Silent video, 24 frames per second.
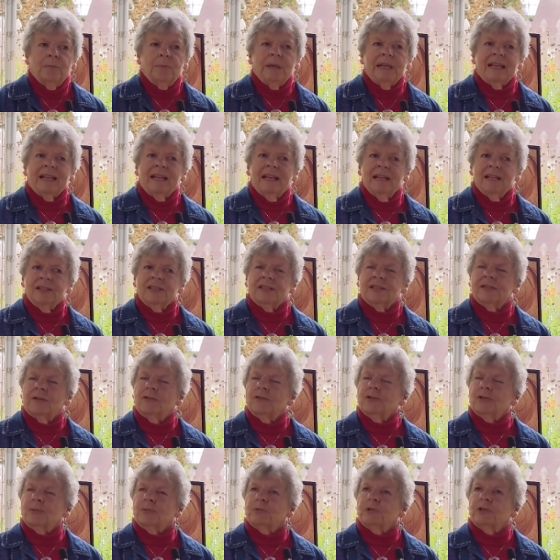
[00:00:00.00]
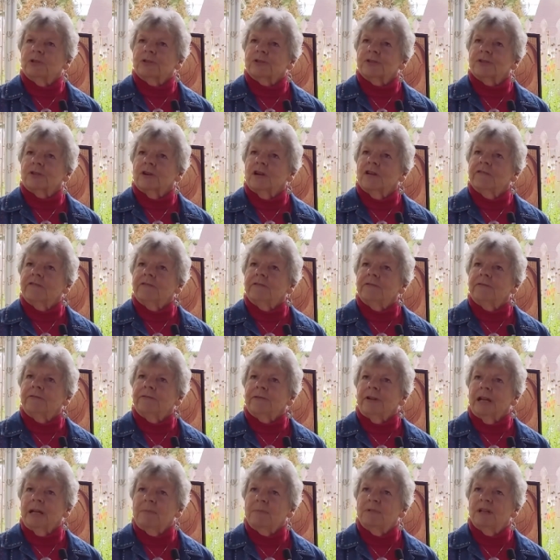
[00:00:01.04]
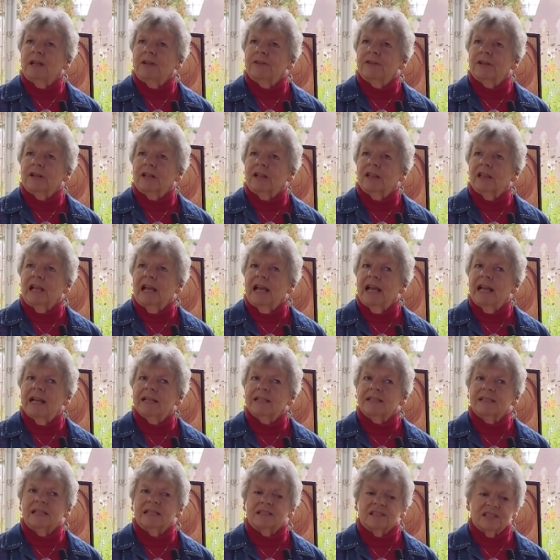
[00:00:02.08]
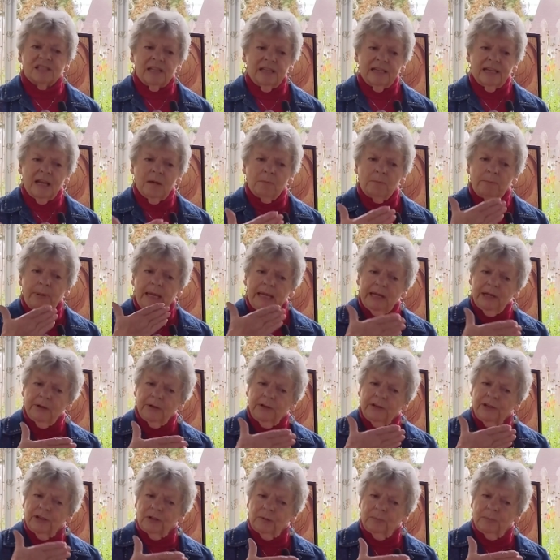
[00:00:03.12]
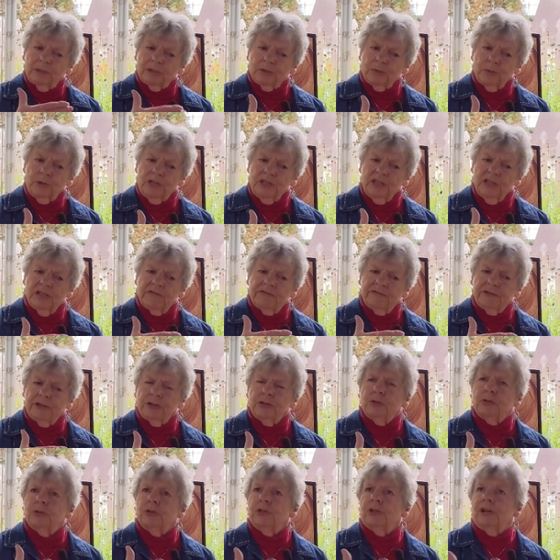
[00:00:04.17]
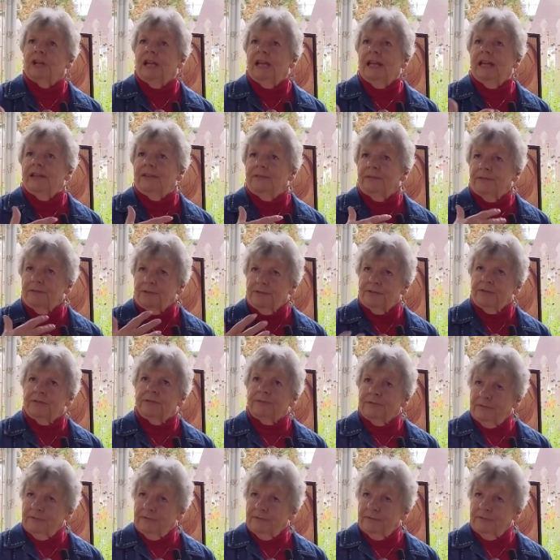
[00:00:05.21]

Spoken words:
because those works are often framed under glass, it's like a barrier between the viewer and...